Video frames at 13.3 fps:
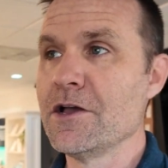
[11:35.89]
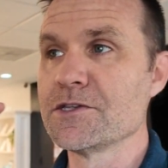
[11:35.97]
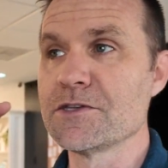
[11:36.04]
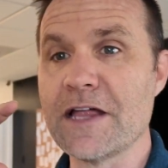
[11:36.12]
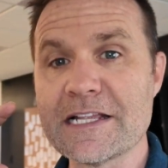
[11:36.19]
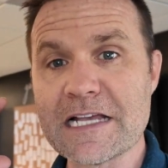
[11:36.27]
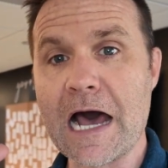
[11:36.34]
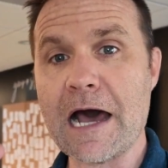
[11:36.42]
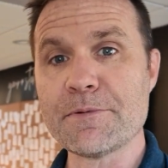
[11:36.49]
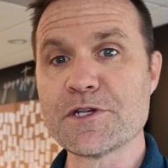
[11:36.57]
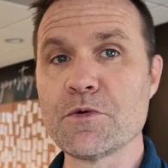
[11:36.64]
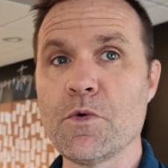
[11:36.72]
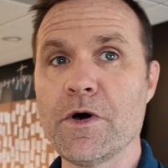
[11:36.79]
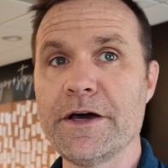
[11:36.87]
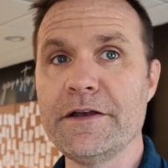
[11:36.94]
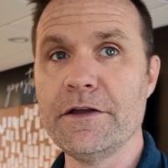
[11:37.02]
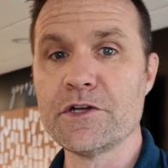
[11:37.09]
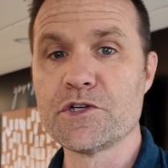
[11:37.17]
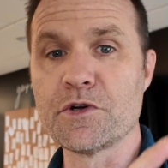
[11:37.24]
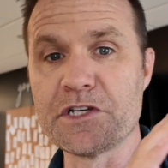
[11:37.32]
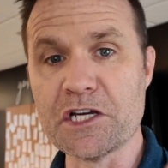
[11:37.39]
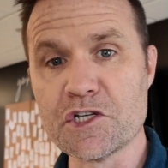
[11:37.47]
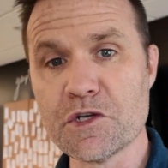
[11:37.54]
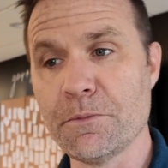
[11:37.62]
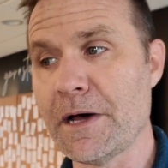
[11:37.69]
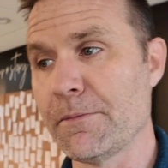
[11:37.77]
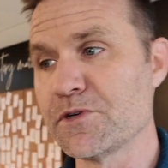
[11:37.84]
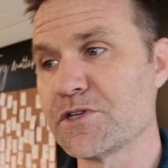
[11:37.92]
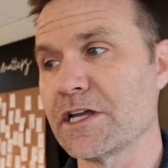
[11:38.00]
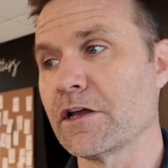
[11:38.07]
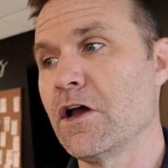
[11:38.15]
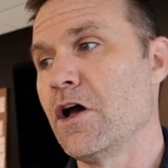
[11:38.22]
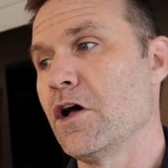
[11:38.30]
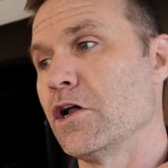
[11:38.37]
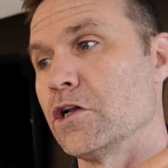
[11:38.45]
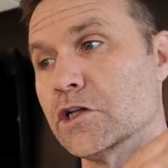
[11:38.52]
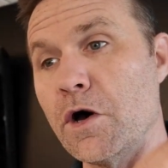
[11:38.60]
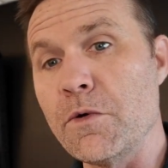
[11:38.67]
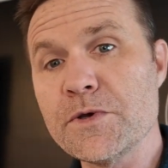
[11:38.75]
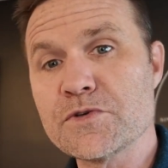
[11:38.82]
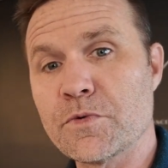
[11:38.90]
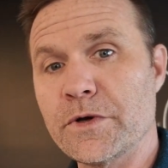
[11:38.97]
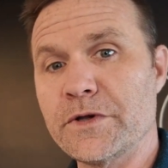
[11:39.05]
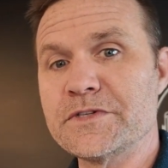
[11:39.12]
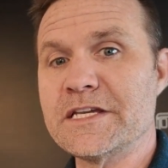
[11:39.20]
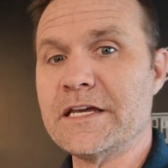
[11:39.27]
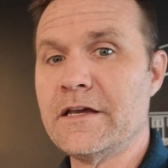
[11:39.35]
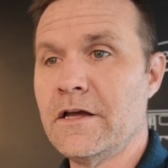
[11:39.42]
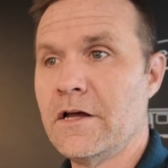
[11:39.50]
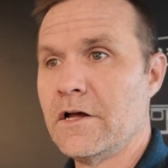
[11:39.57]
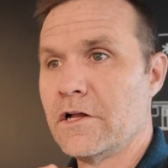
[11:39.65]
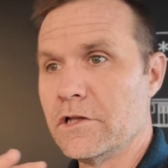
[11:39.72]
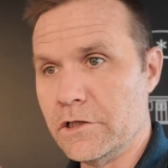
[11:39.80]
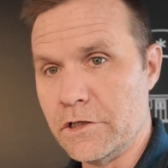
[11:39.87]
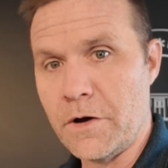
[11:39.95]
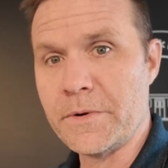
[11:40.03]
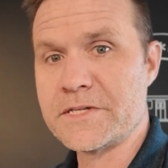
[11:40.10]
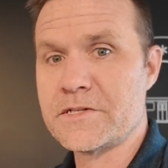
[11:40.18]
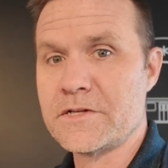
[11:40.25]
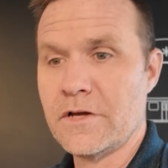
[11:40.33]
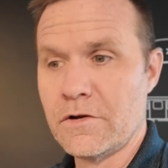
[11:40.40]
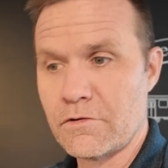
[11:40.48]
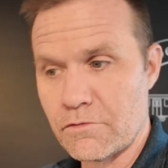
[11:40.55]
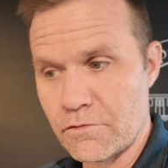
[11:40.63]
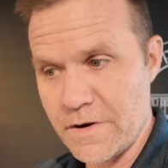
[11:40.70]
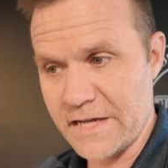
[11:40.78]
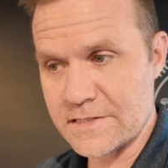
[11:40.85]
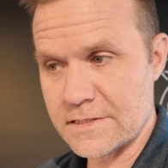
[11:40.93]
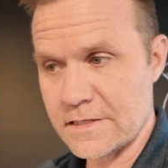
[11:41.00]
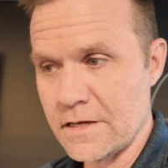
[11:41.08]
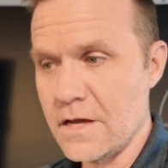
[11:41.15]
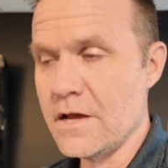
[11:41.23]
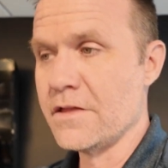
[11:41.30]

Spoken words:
So that's option one, traditional publishing, lowest royalty, lowest risk.